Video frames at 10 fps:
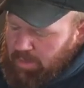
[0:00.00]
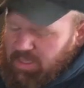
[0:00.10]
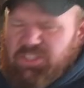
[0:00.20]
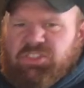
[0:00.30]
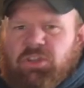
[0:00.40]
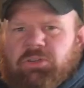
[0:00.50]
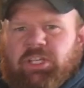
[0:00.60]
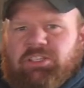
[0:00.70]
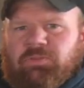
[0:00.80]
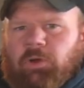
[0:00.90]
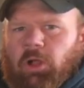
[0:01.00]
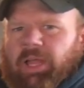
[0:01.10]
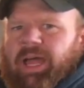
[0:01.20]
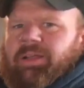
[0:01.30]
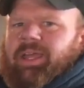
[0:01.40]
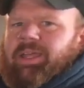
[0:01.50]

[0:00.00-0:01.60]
This is so it doesn't fall out,